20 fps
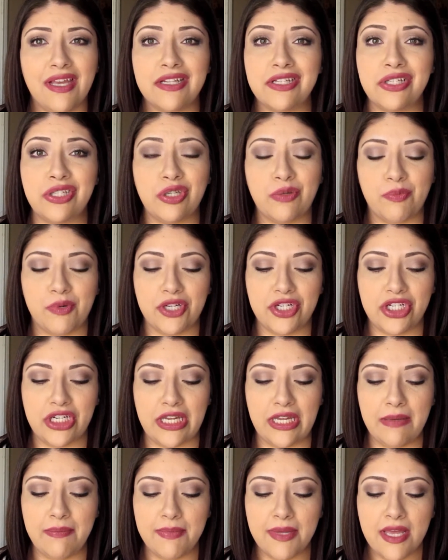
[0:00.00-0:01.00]
It's super
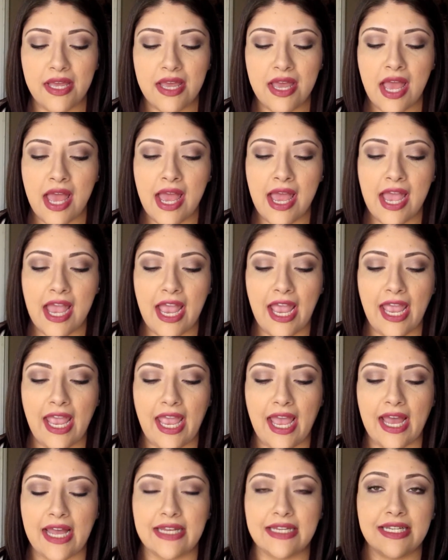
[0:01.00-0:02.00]
cheap,
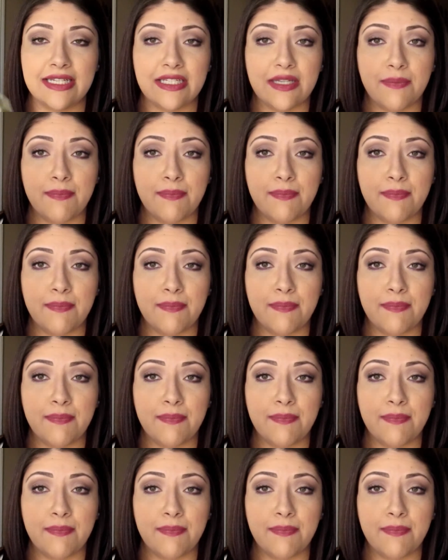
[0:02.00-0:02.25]
and it's